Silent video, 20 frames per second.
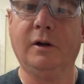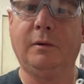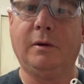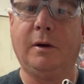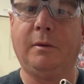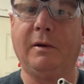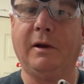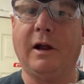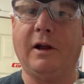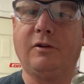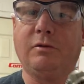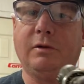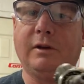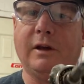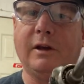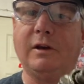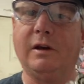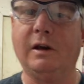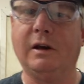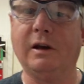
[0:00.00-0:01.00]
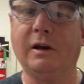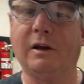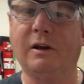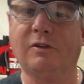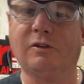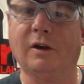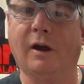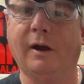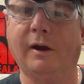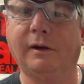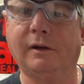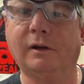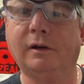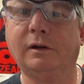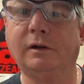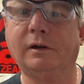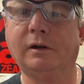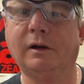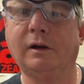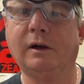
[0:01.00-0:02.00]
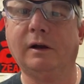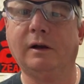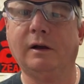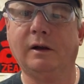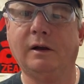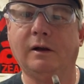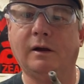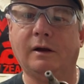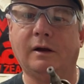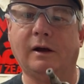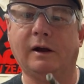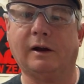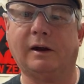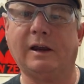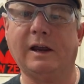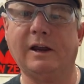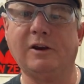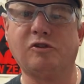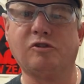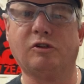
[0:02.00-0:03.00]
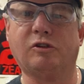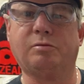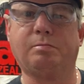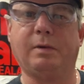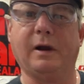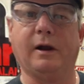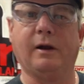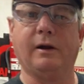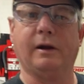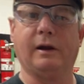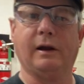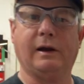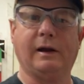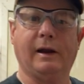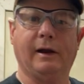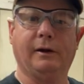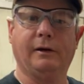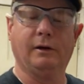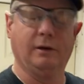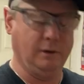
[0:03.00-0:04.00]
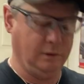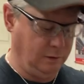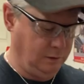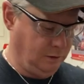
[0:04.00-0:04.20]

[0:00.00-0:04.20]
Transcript: Maybe that's what they need to design. A cageless bearing again.